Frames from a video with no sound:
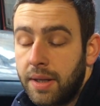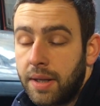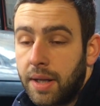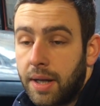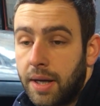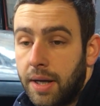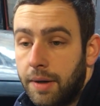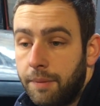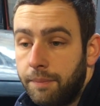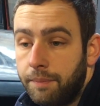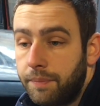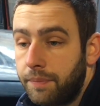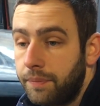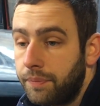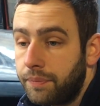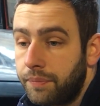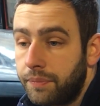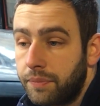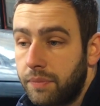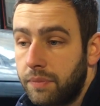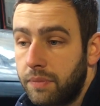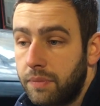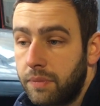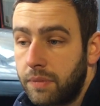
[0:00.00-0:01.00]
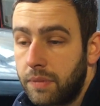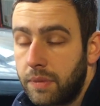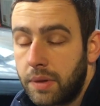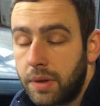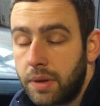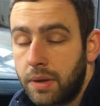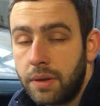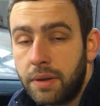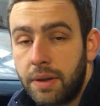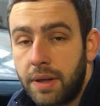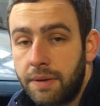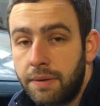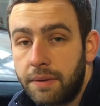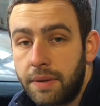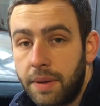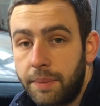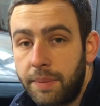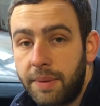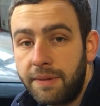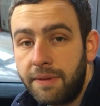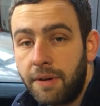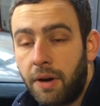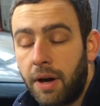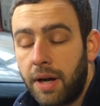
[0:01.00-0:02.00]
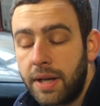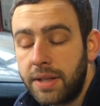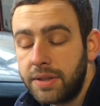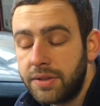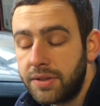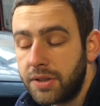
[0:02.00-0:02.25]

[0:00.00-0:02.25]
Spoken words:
they'll be fine.